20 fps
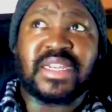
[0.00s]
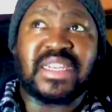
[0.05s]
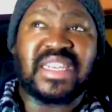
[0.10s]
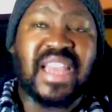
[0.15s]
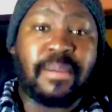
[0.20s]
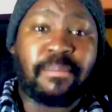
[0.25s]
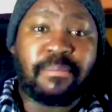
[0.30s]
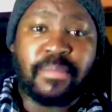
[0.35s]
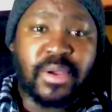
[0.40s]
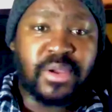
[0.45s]

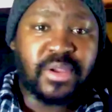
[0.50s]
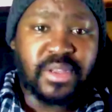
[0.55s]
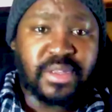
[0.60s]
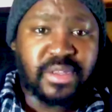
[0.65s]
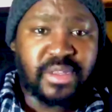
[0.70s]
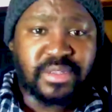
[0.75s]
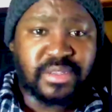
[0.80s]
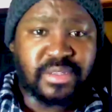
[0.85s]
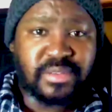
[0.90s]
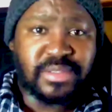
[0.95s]

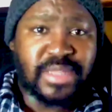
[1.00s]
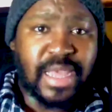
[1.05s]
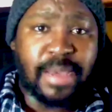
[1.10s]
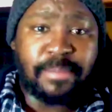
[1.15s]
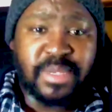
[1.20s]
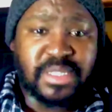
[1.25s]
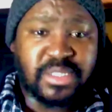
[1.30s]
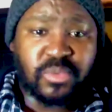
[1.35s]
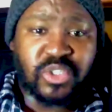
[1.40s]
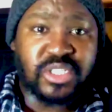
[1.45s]
the
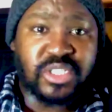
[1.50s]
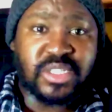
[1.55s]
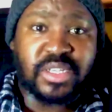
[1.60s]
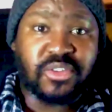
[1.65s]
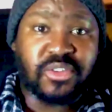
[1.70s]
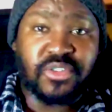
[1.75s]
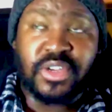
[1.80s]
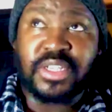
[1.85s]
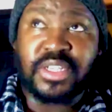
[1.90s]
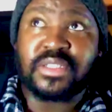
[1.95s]
numbers which has
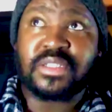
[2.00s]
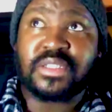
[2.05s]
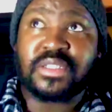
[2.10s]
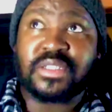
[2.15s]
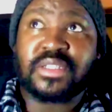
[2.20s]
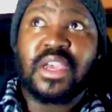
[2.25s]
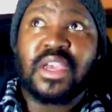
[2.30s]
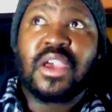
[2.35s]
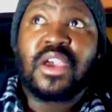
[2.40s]
increased.